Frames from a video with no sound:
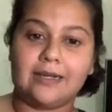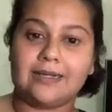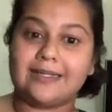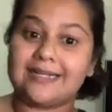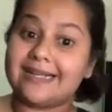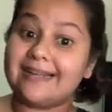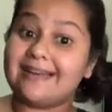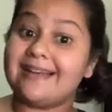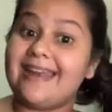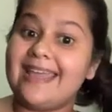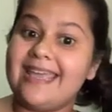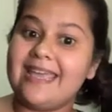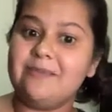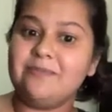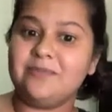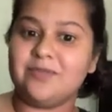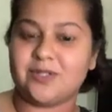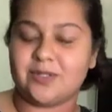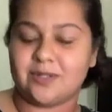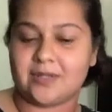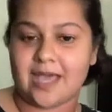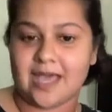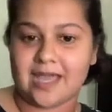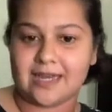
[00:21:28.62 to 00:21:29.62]
claim
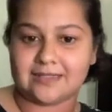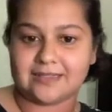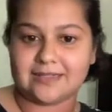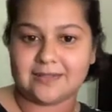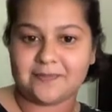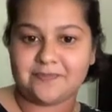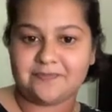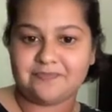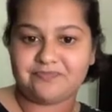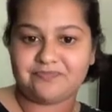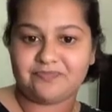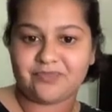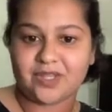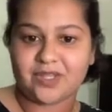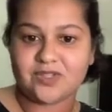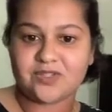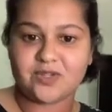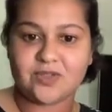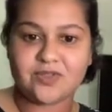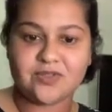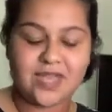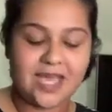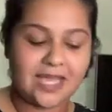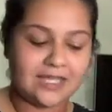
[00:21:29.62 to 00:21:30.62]
to that.
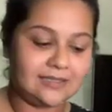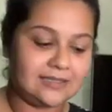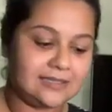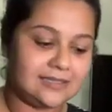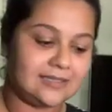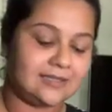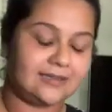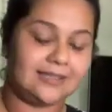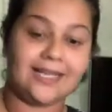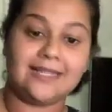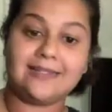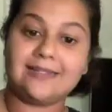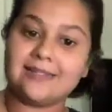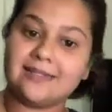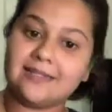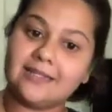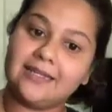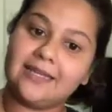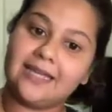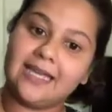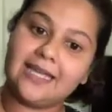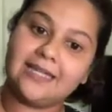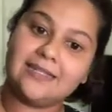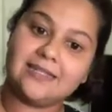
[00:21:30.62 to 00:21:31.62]
So that's
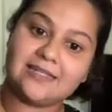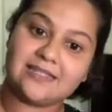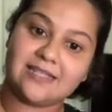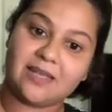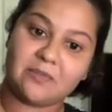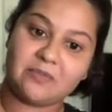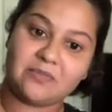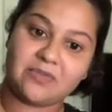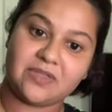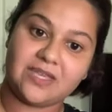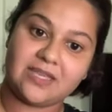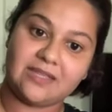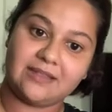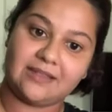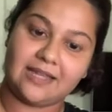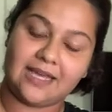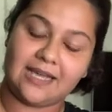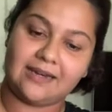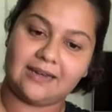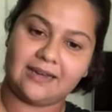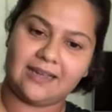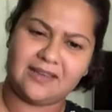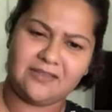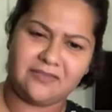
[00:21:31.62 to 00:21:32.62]
again something
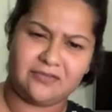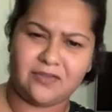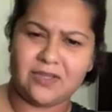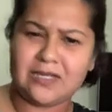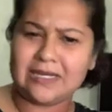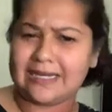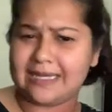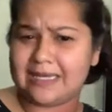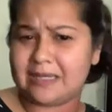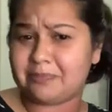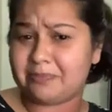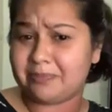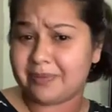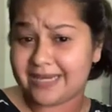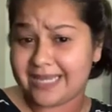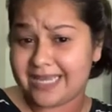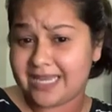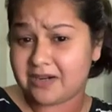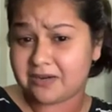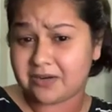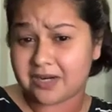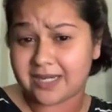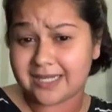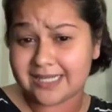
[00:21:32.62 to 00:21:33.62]
that I feel like
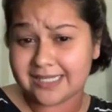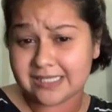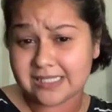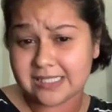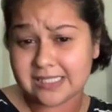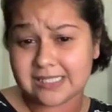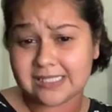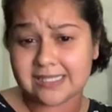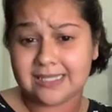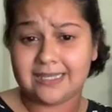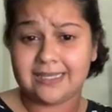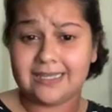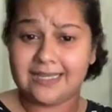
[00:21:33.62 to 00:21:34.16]
playwrights